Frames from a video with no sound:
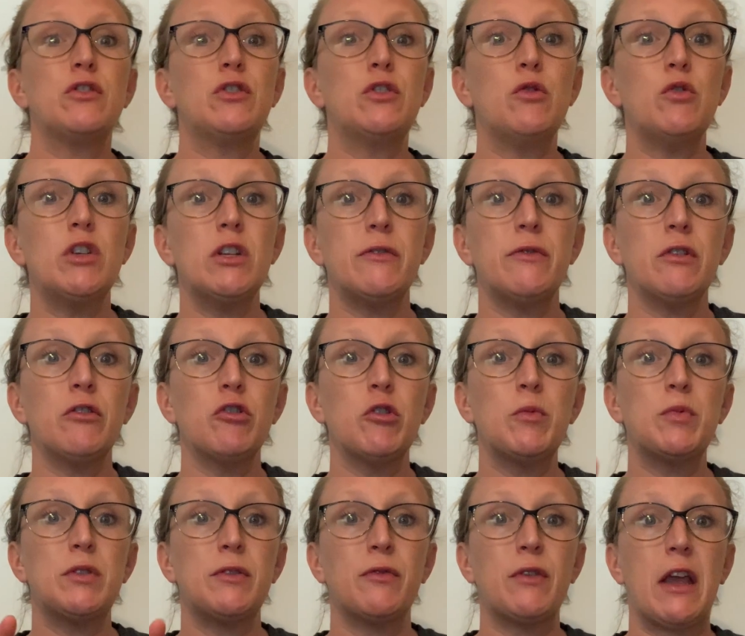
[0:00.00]
two different
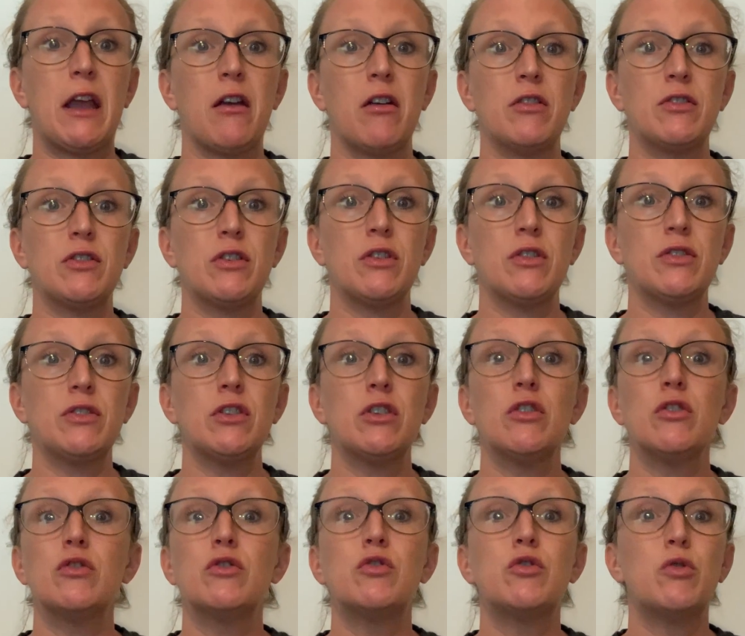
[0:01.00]
groups of characters,
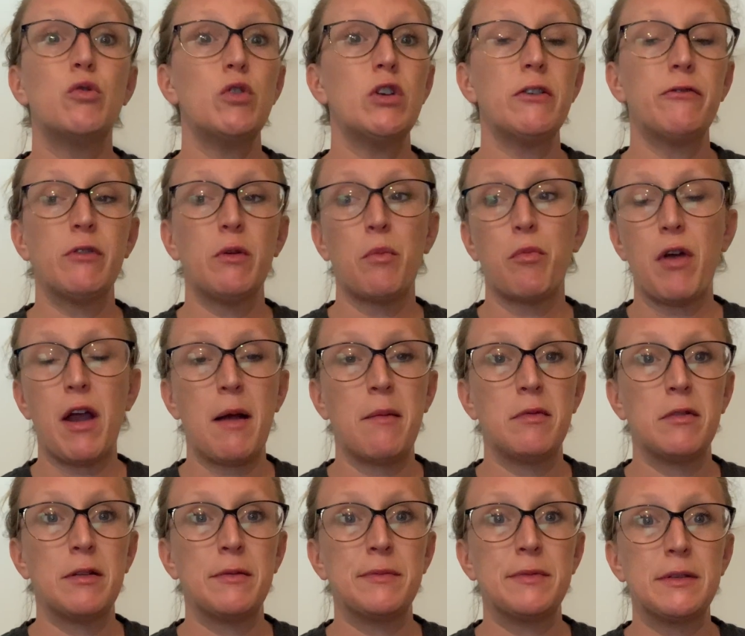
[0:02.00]
two different
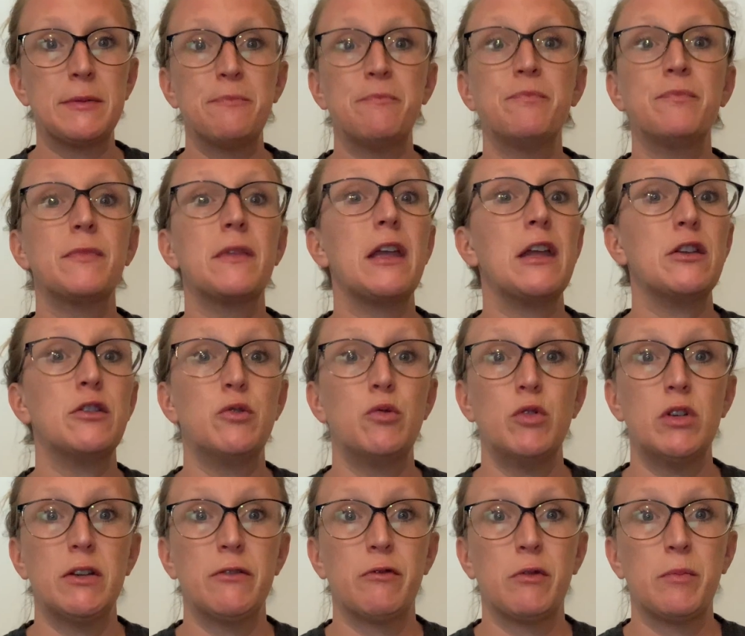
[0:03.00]
problems, and two
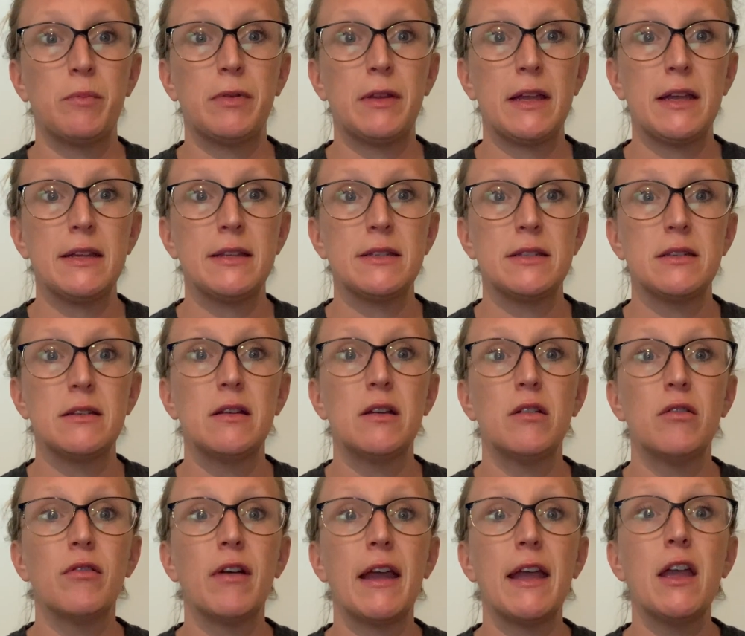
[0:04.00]
different plans,
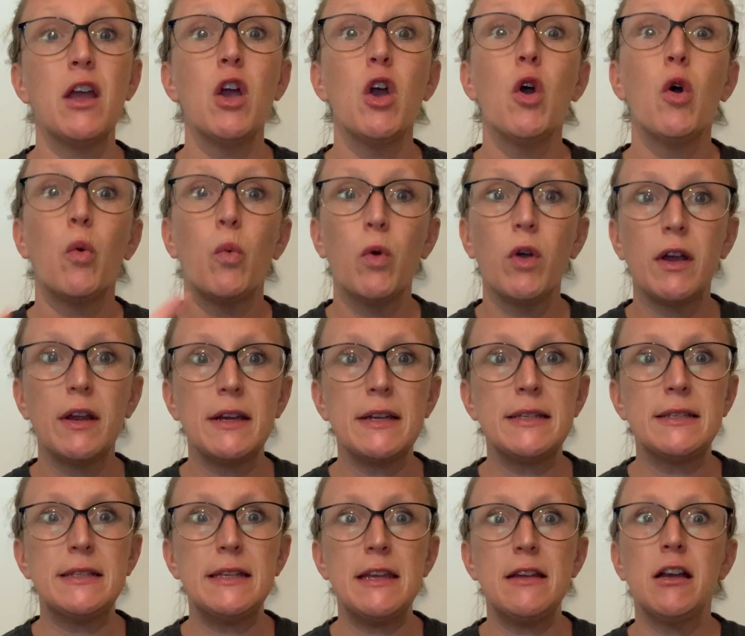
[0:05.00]
right? We're going to
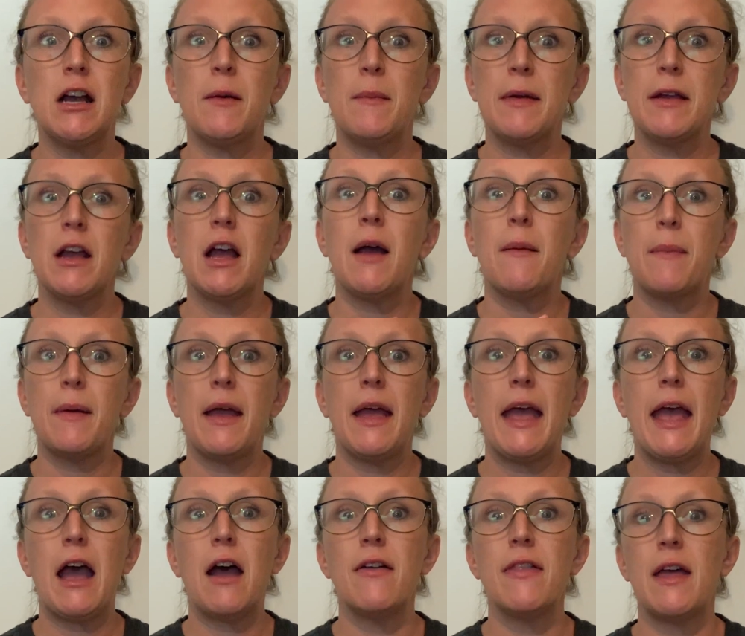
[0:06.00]
see coming up
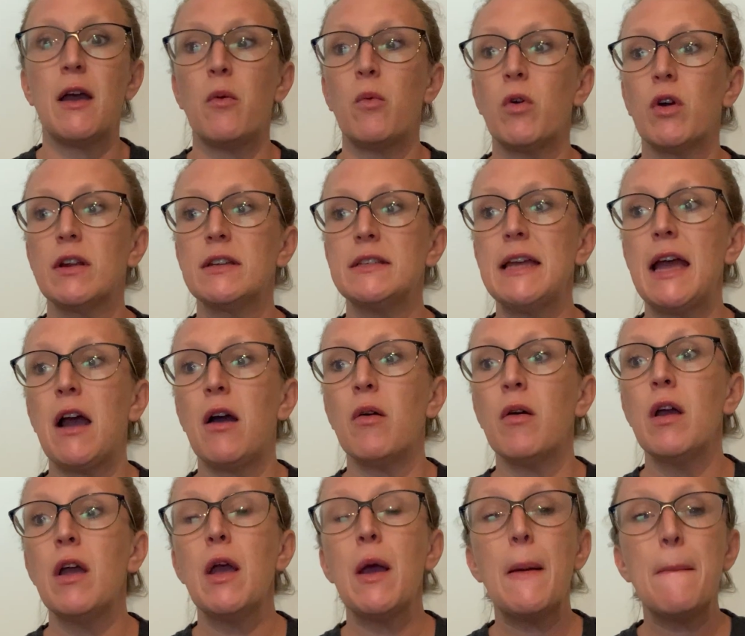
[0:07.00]
how that worked out.
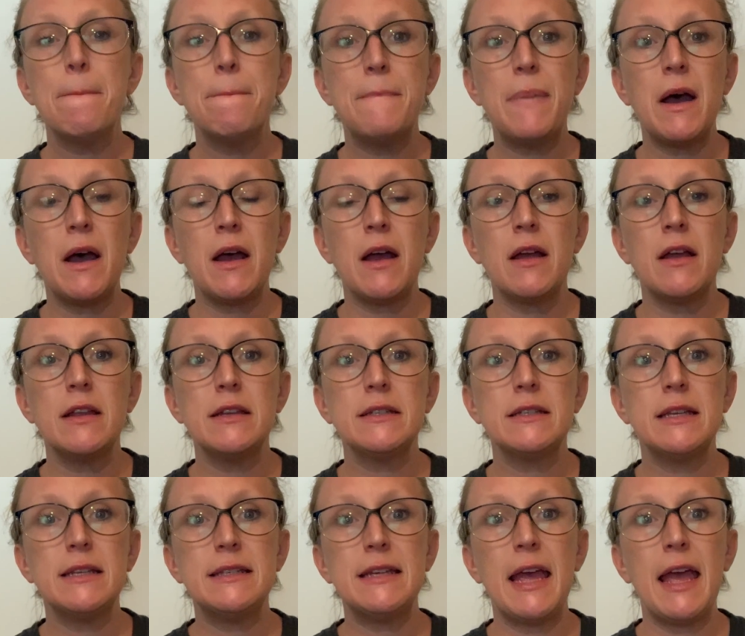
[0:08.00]
But
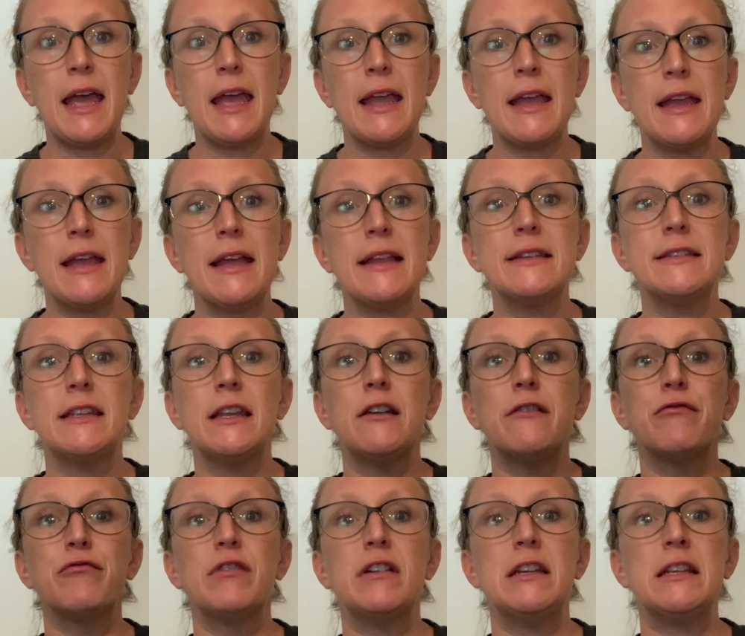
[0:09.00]
today, instead
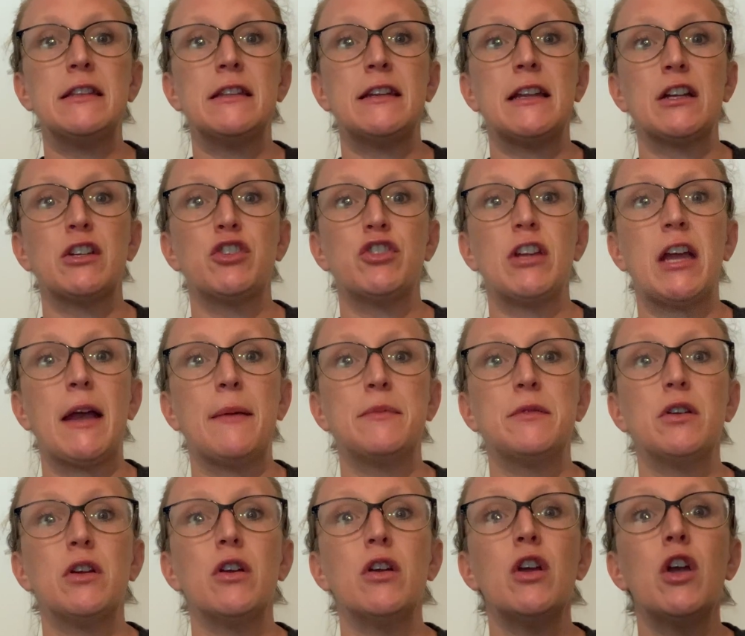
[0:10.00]
of reading the next
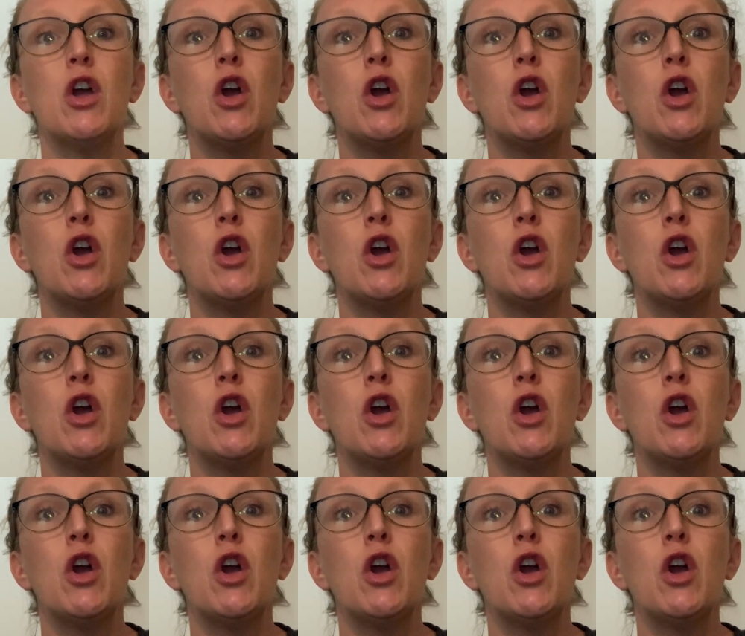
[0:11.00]
chapter,